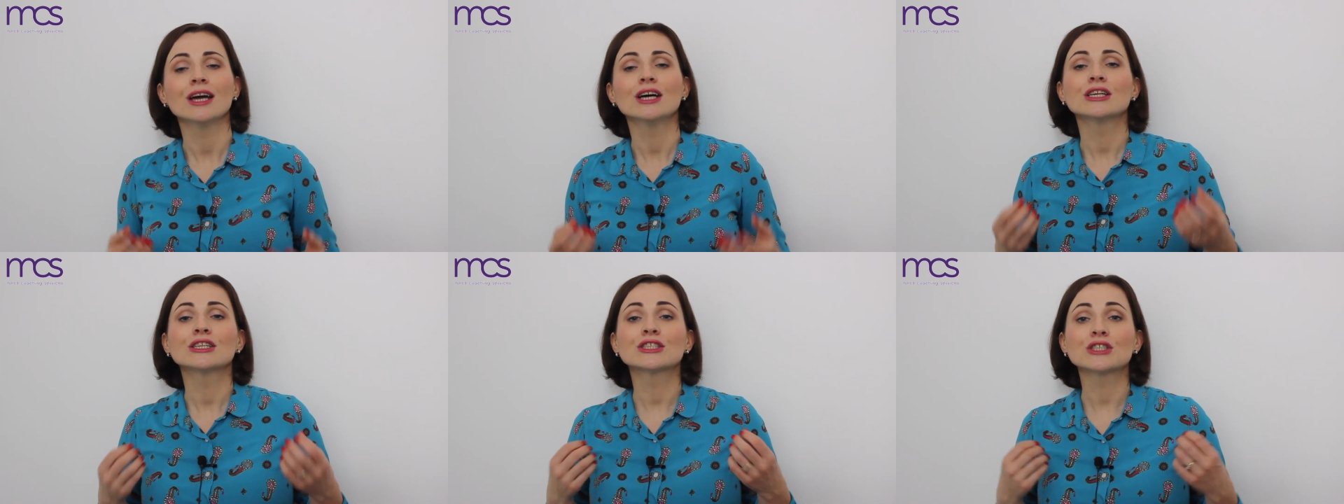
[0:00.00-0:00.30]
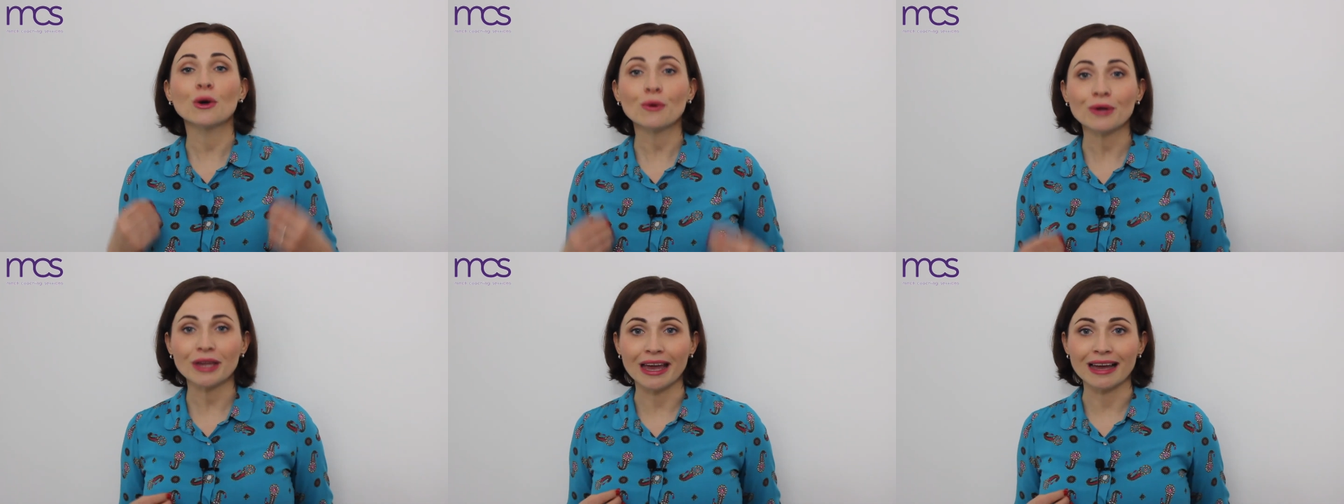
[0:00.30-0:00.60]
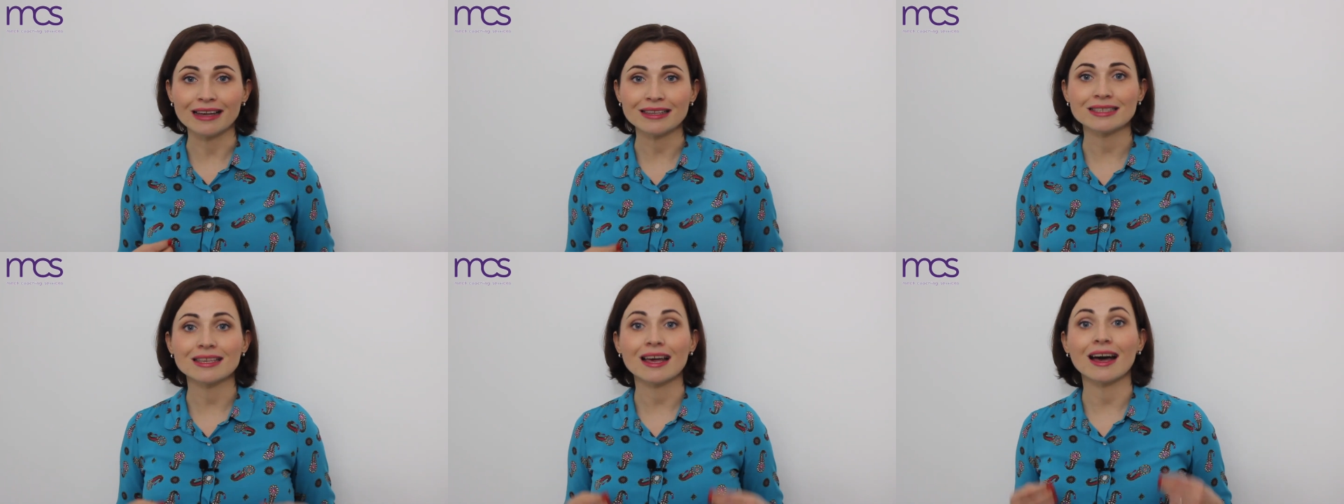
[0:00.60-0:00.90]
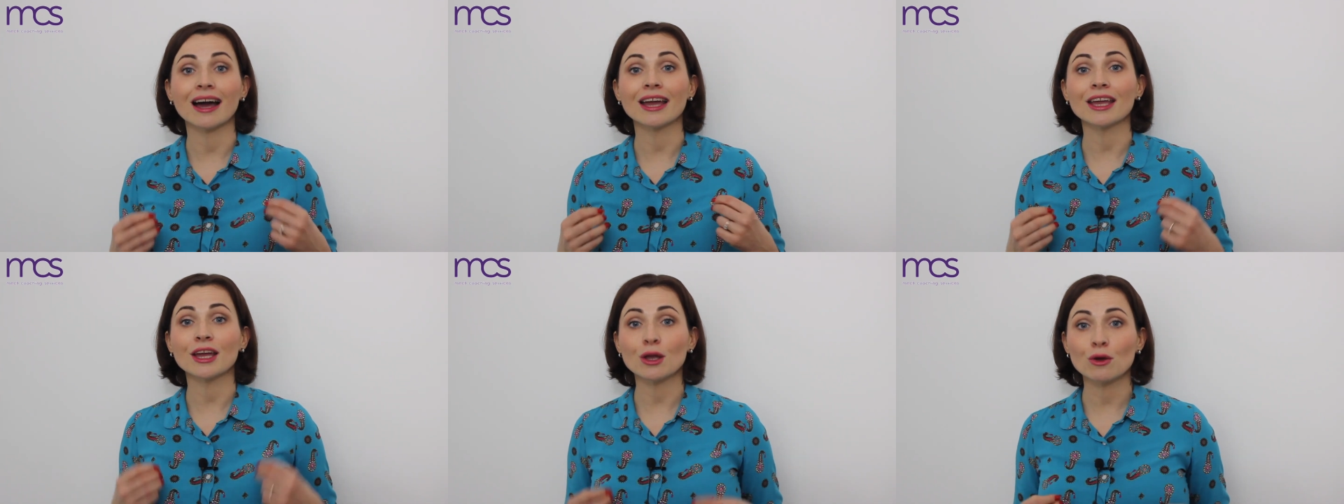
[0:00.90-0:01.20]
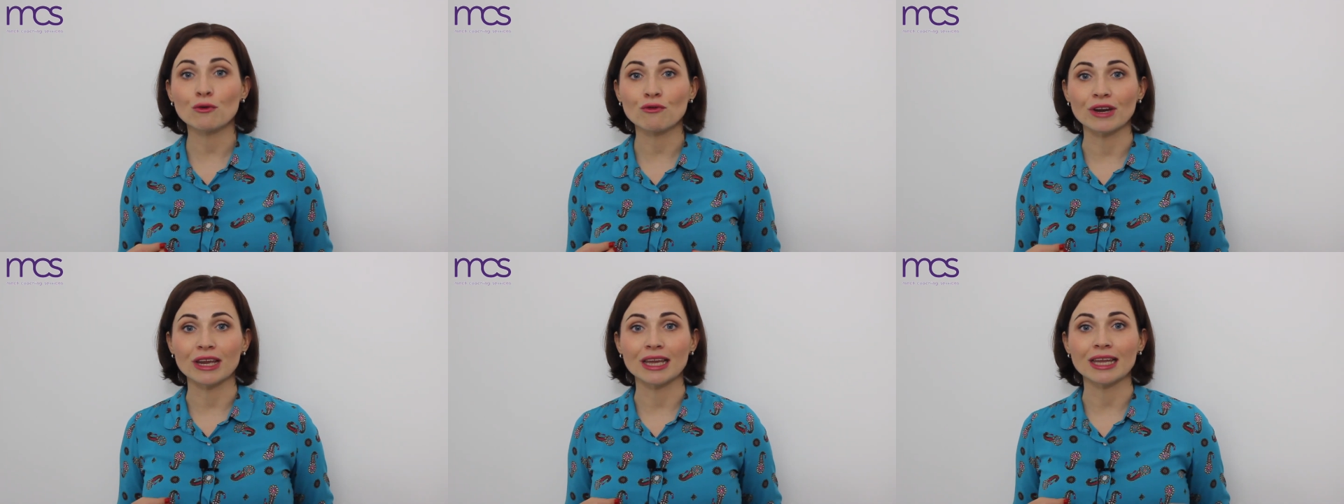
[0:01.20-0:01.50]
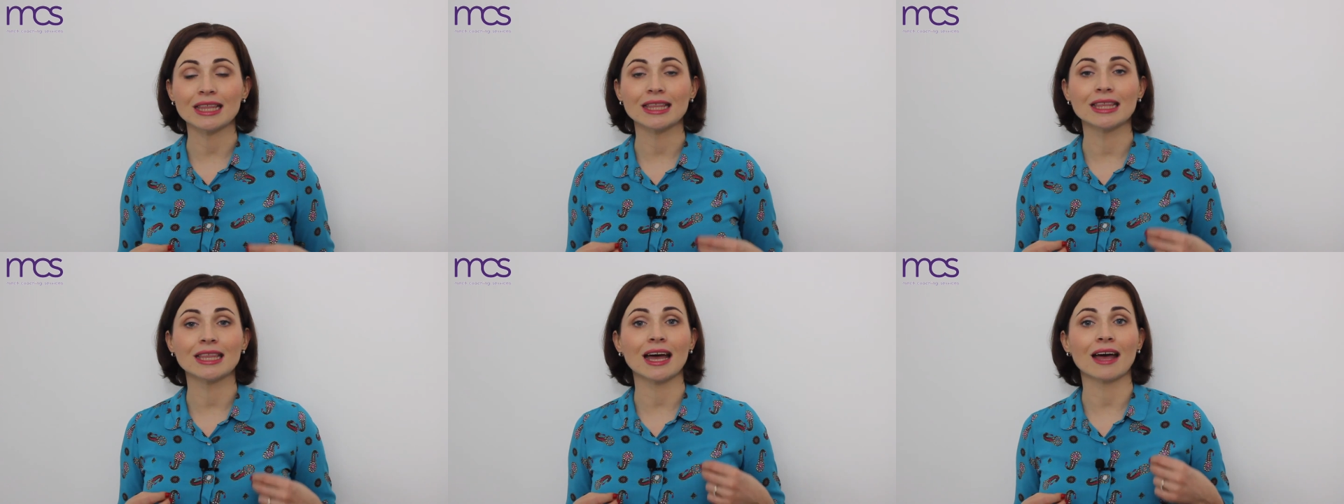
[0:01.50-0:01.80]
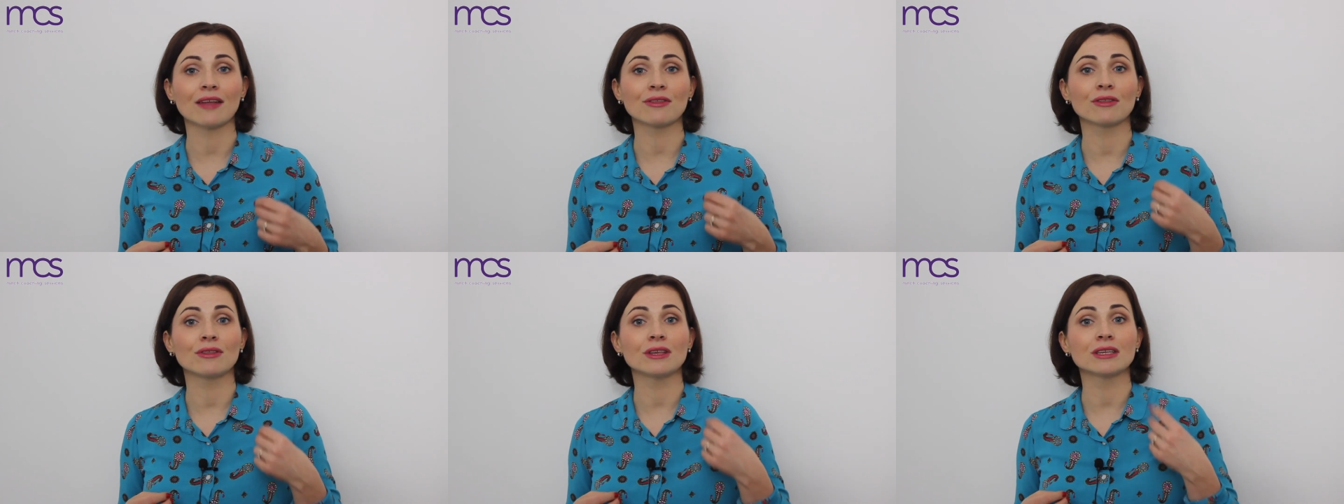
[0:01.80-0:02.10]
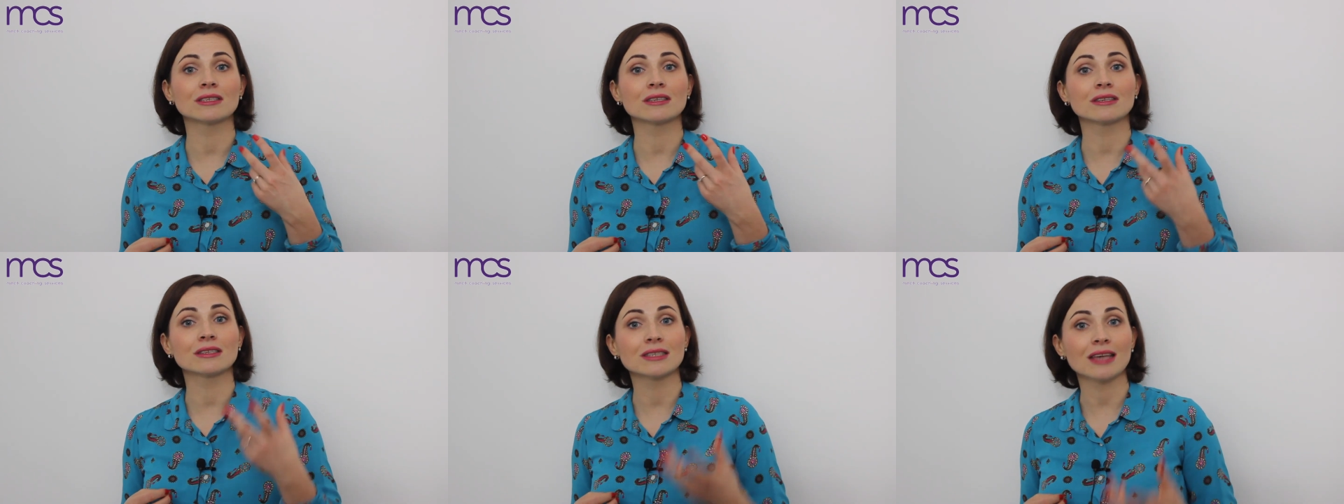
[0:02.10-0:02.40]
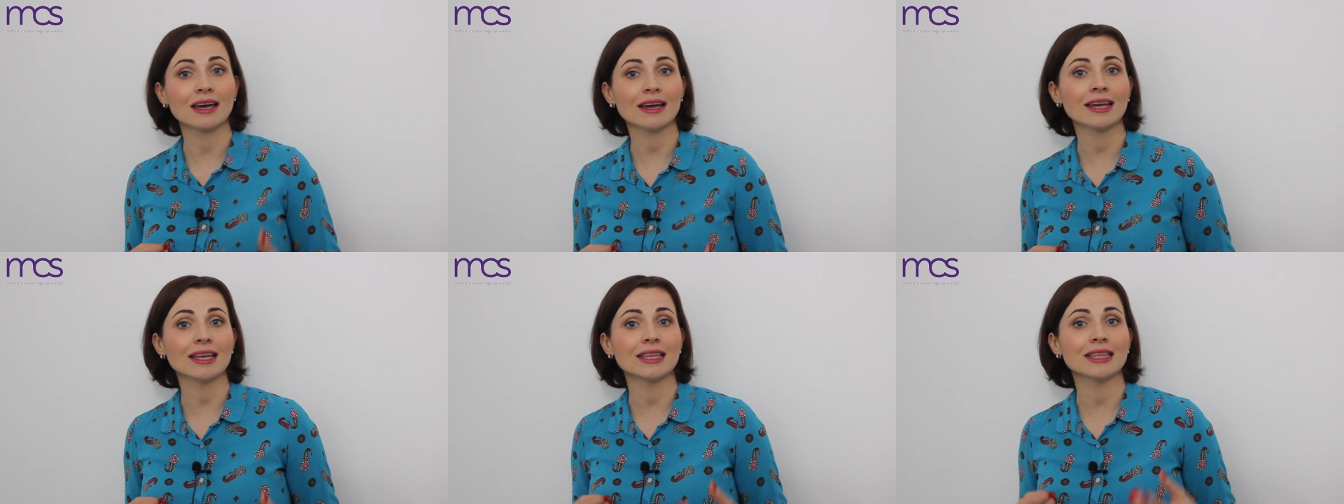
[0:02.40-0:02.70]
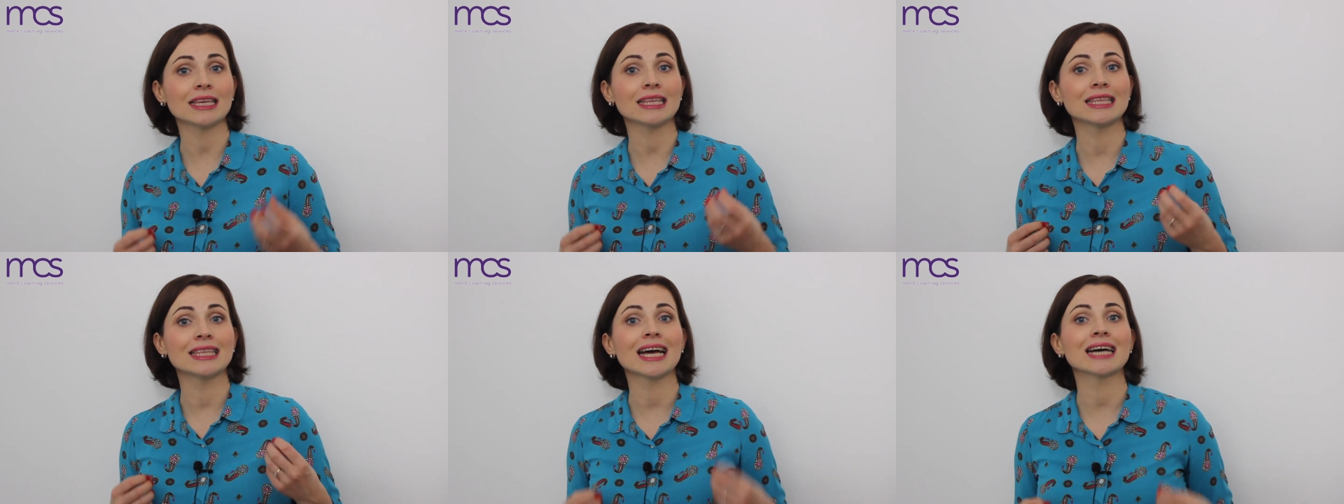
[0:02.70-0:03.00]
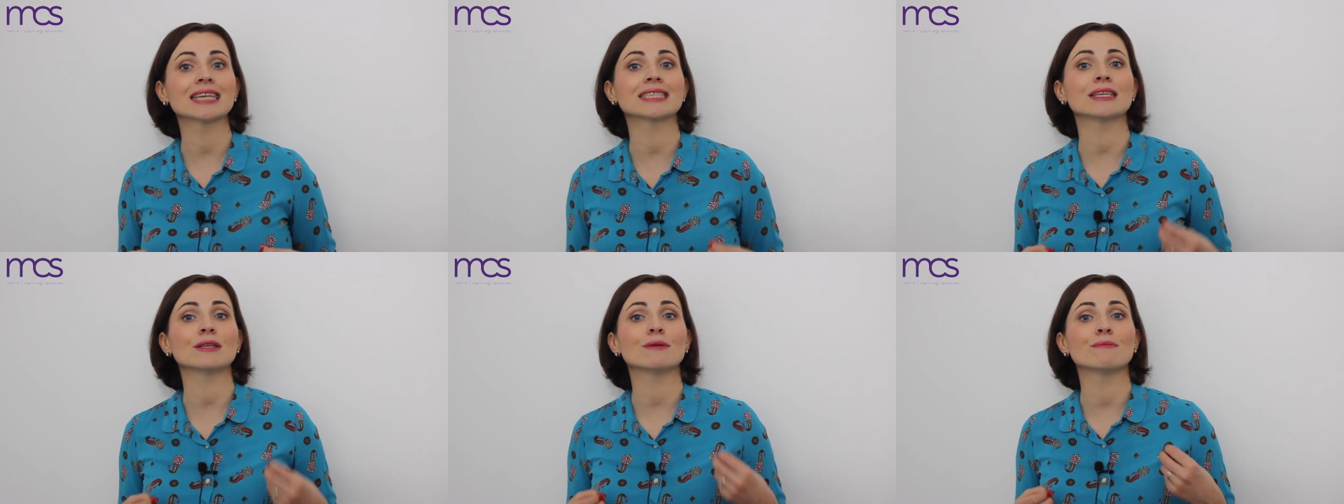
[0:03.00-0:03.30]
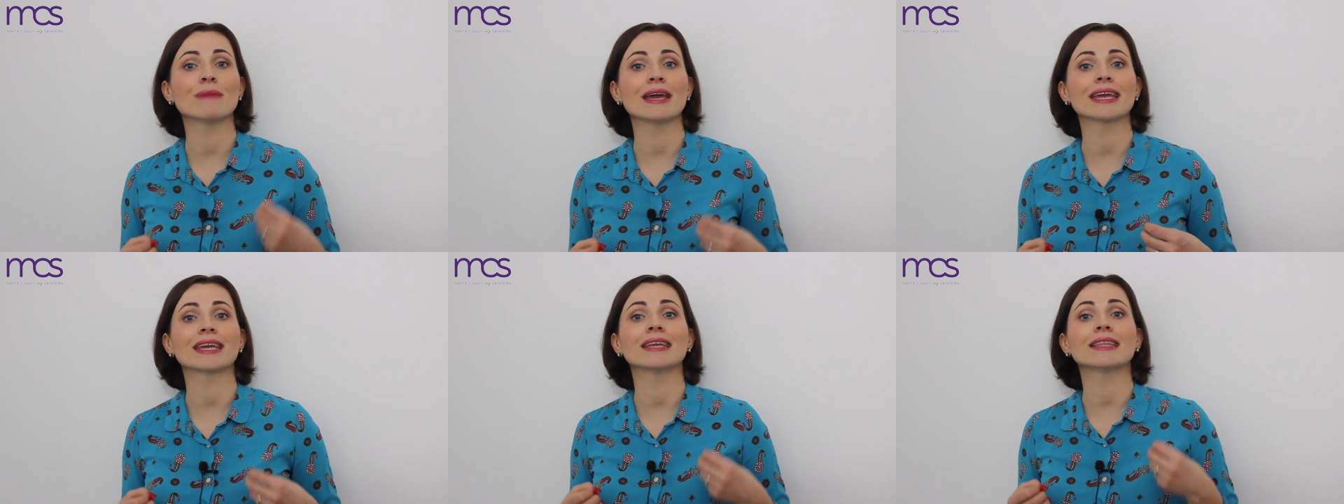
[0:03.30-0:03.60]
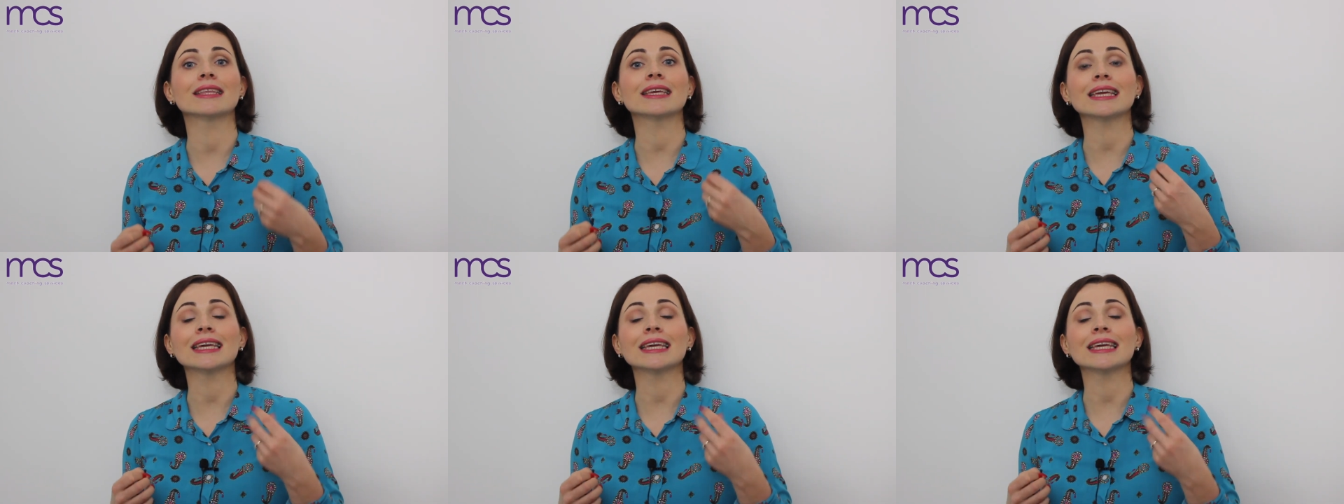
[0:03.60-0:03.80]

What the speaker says: So yes, I agree that the society doesn't make it